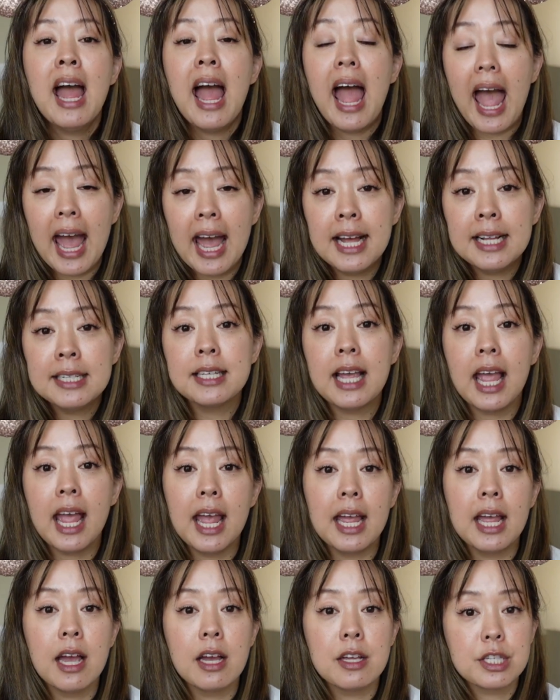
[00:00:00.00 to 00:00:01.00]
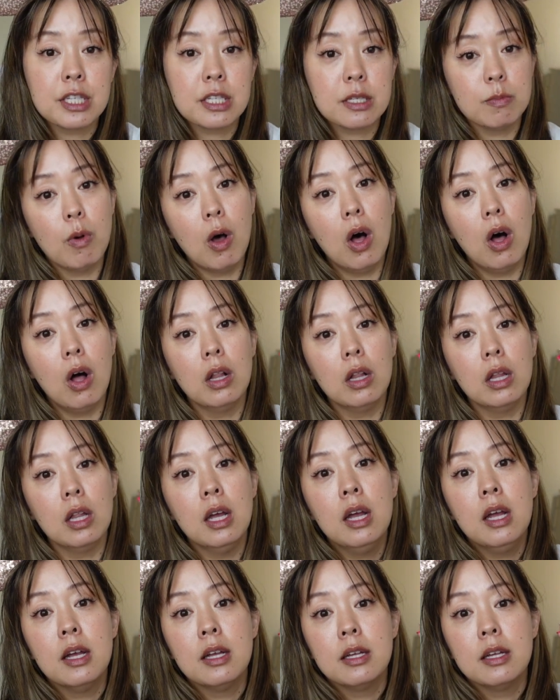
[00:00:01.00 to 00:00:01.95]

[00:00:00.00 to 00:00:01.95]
and a small